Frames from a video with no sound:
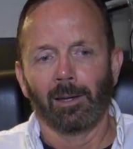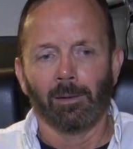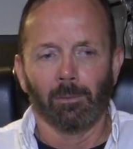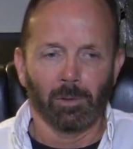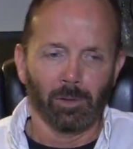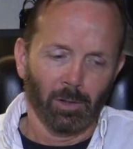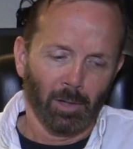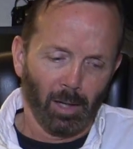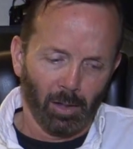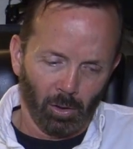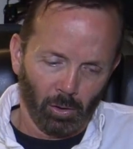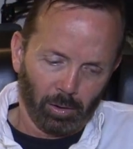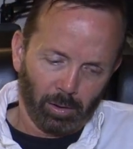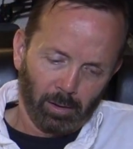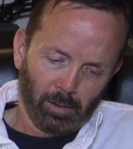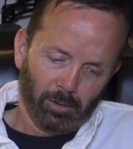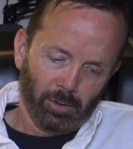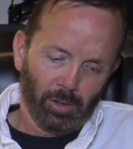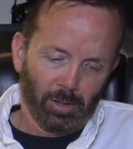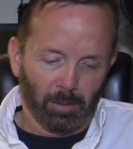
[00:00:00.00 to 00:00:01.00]
when they're not
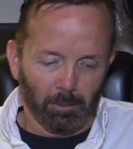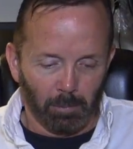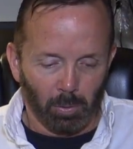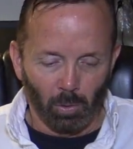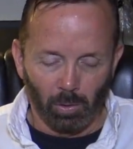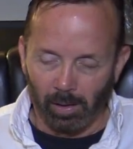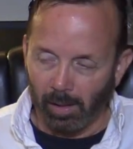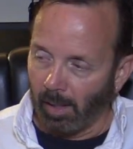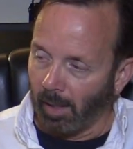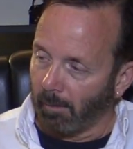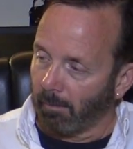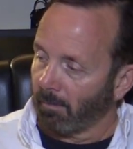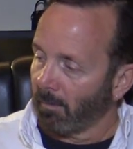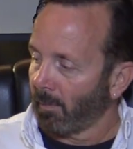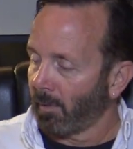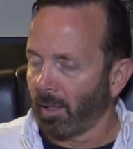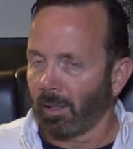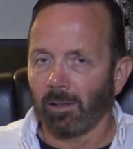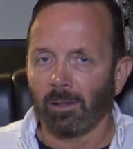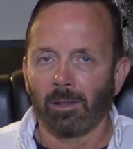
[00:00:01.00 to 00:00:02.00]
looking, you can pull it up,
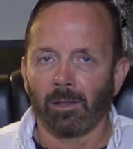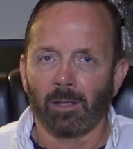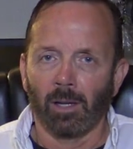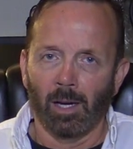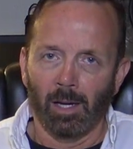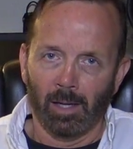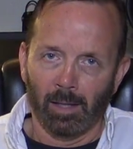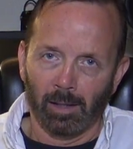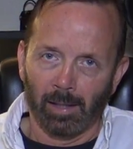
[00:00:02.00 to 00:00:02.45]
uh,